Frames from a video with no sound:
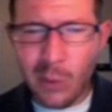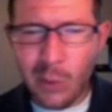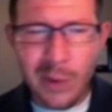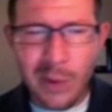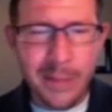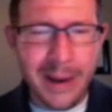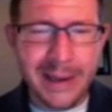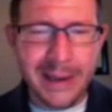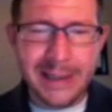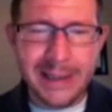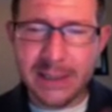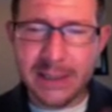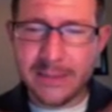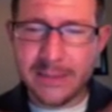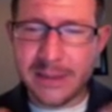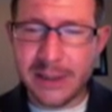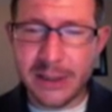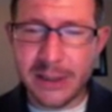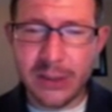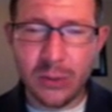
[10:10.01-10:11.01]
We might get
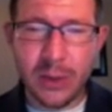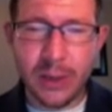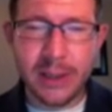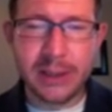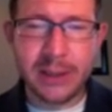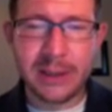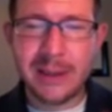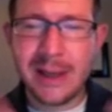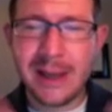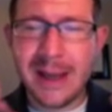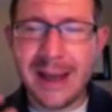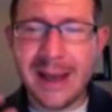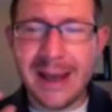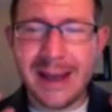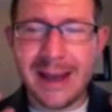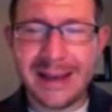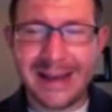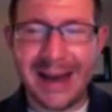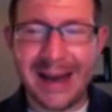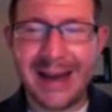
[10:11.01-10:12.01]
some situation
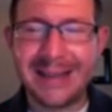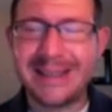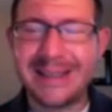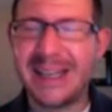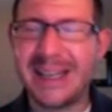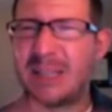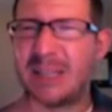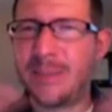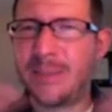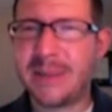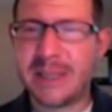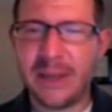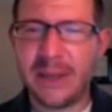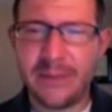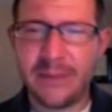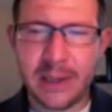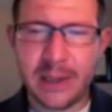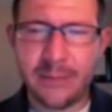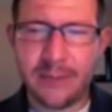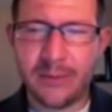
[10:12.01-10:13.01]
and
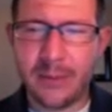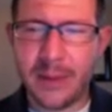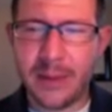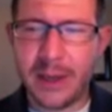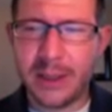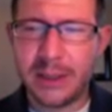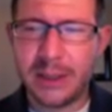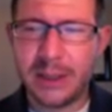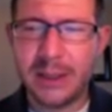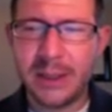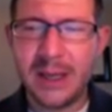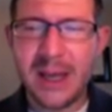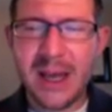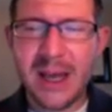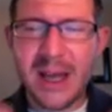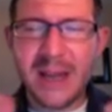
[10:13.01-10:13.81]
context-specific information